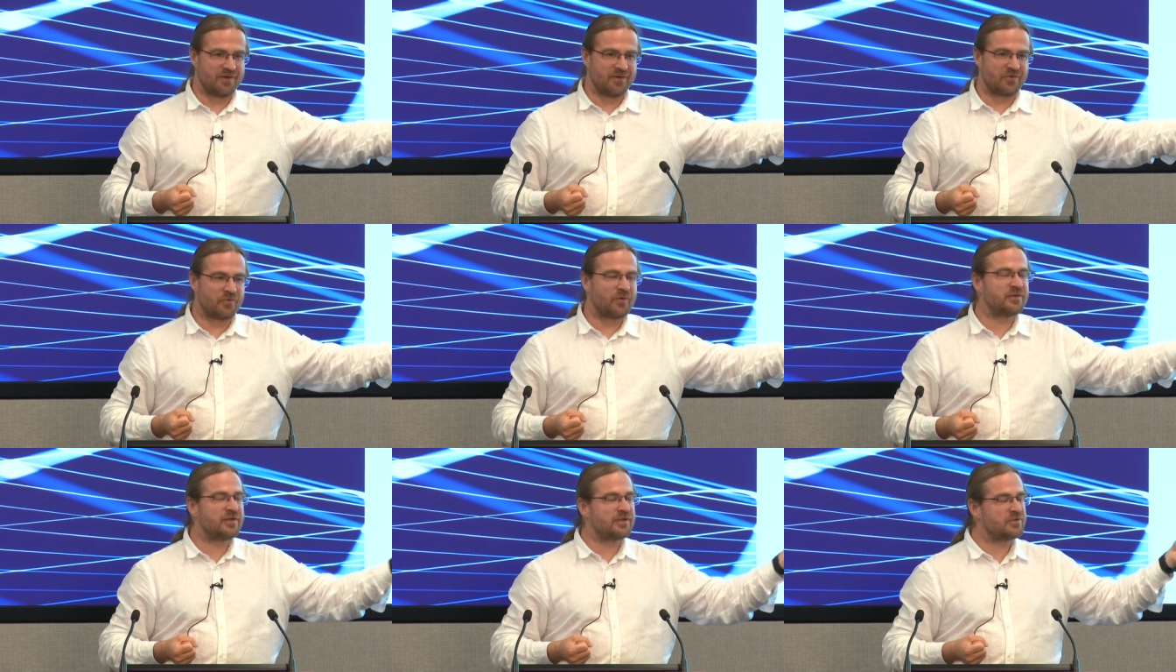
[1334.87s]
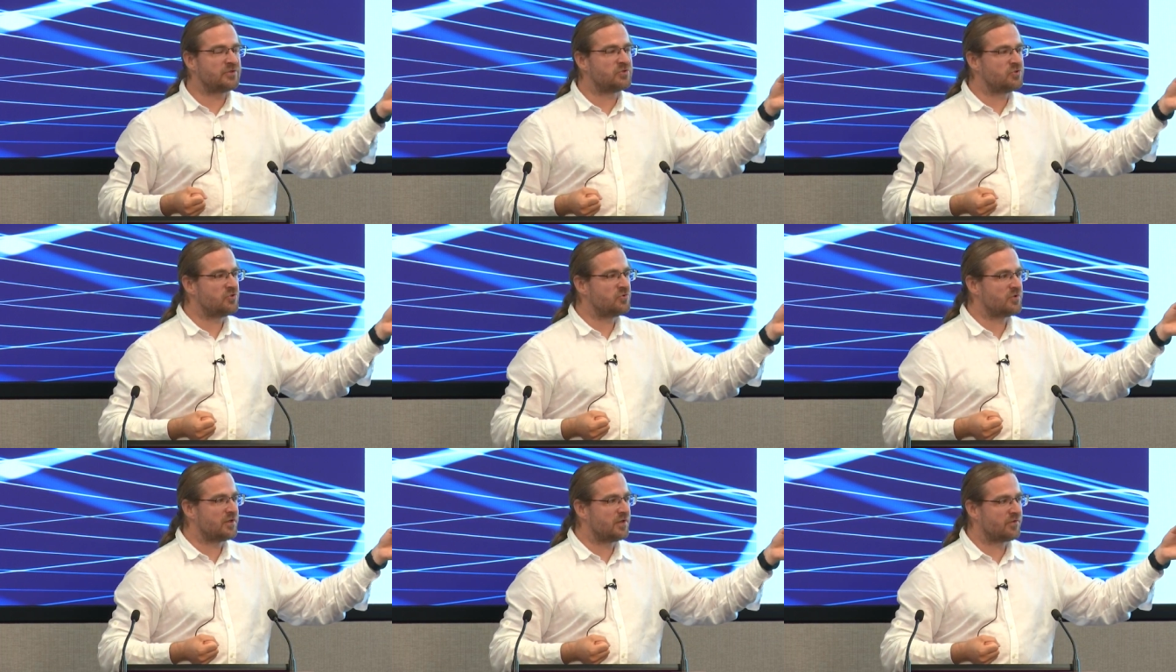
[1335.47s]
So what you actually
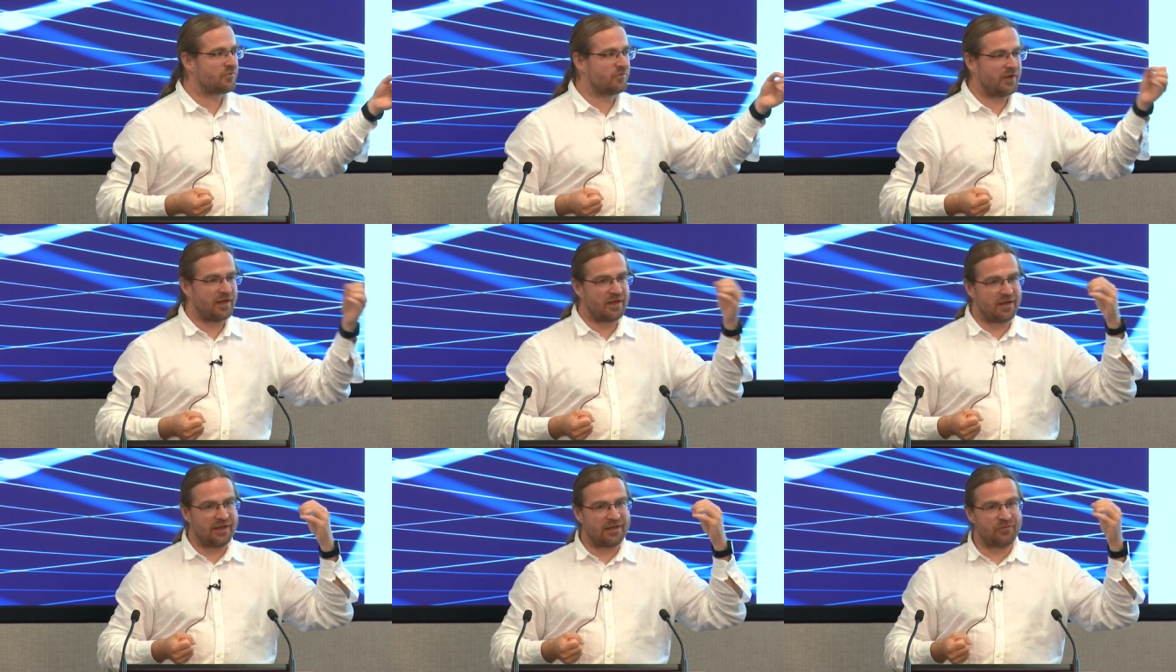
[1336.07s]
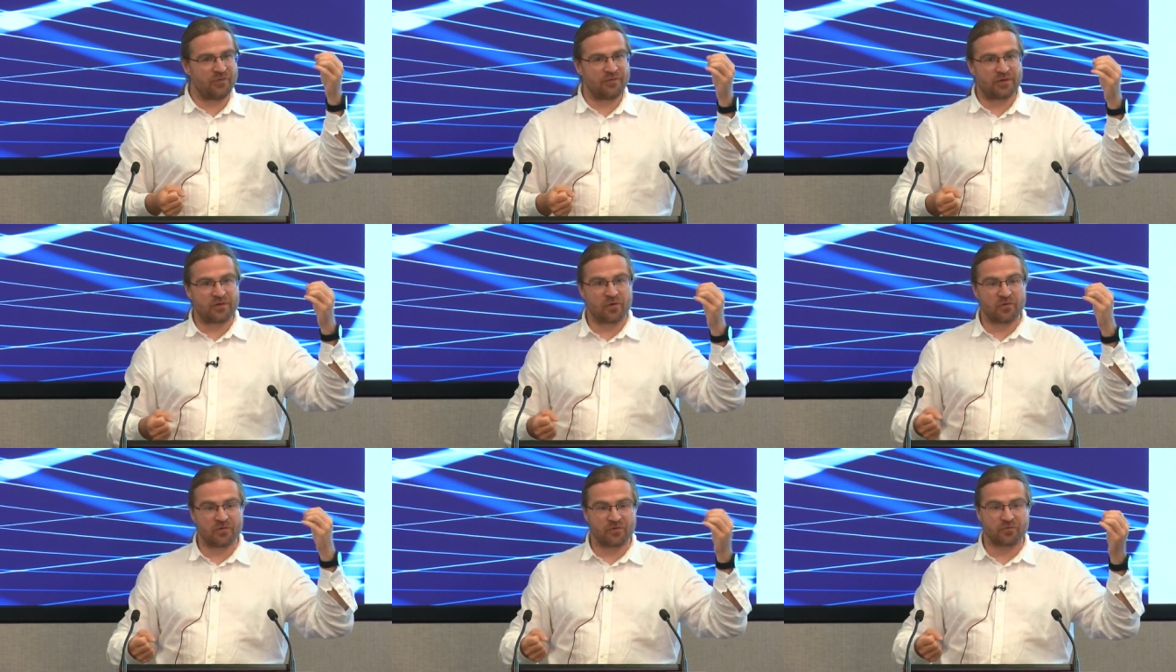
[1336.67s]
do is when anything that
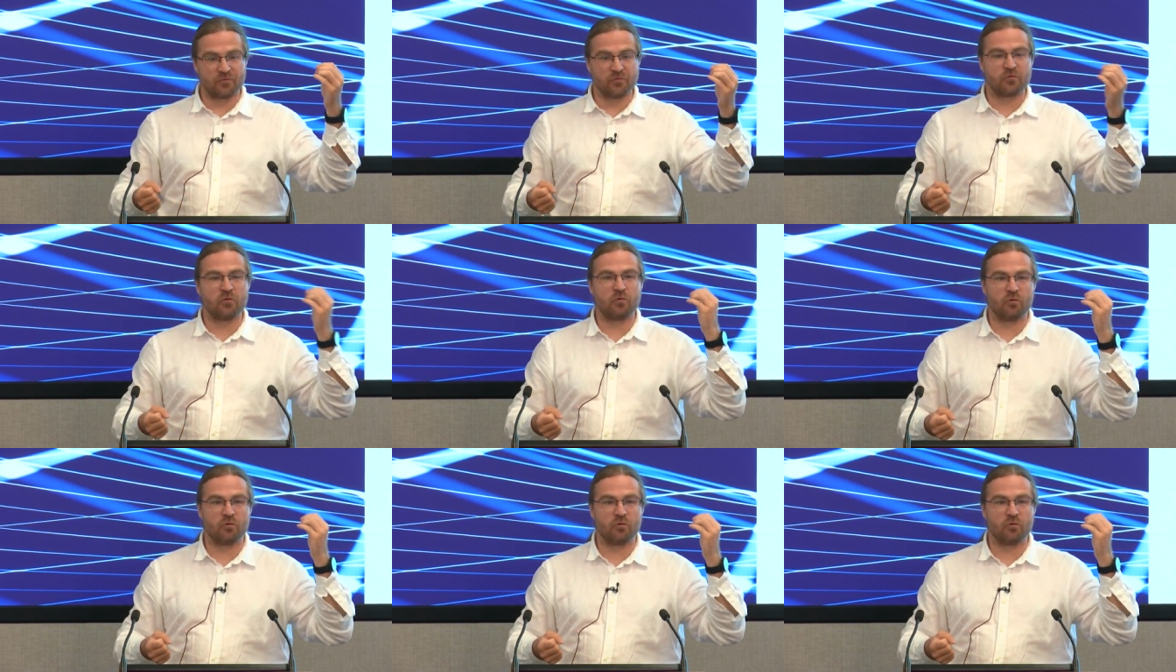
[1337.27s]
goes through